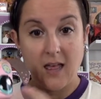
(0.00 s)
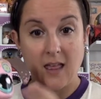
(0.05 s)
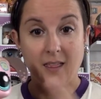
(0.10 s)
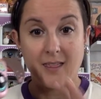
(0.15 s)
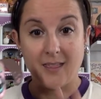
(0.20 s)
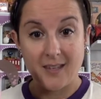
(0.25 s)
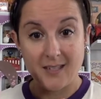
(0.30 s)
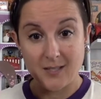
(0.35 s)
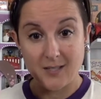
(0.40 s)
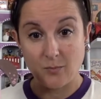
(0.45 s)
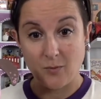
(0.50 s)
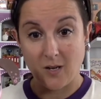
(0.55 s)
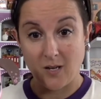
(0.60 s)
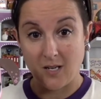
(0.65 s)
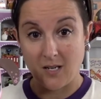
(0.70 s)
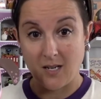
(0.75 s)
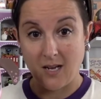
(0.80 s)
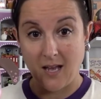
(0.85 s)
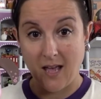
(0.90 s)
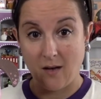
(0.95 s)
This
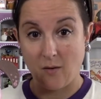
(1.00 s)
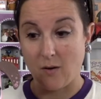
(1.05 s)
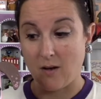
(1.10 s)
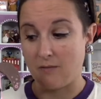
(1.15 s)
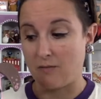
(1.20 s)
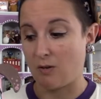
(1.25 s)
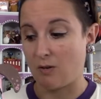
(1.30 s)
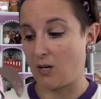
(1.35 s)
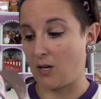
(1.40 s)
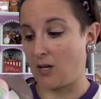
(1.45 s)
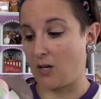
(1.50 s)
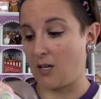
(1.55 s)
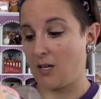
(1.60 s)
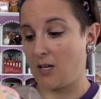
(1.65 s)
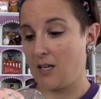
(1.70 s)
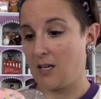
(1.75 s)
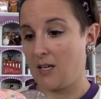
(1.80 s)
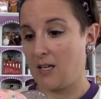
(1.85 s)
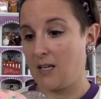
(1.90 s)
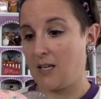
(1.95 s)
one, however,
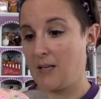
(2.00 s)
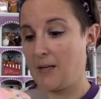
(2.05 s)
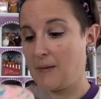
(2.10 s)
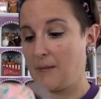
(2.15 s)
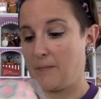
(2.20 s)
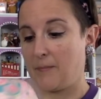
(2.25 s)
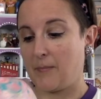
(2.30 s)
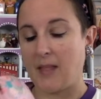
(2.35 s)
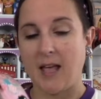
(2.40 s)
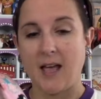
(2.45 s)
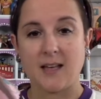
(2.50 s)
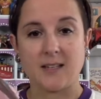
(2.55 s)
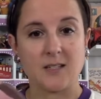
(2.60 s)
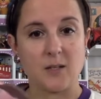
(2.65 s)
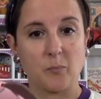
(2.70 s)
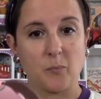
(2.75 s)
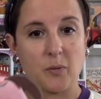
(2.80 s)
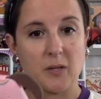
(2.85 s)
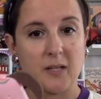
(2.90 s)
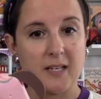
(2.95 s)
has a
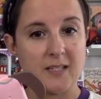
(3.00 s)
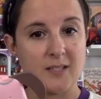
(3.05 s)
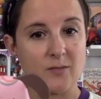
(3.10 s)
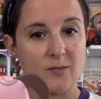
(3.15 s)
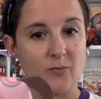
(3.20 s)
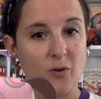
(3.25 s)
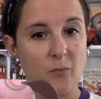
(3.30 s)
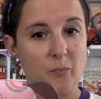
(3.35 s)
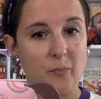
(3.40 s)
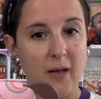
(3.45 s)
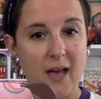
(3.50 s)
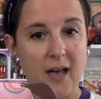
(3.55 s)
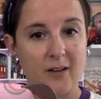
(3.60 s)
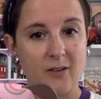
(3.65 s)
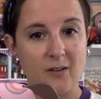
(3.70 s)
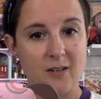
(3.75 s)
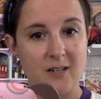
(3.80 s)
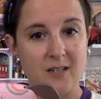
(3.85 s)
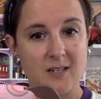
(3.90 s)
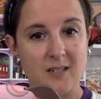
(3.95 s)
place for
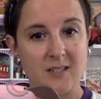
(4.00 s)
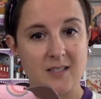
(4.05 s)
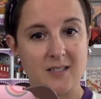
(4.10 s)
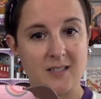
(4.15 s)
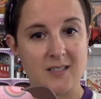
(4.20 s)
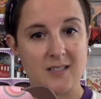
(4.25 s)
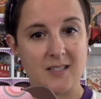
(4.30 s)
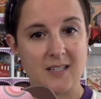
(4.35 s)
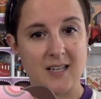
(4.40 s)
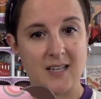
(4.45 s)
batteries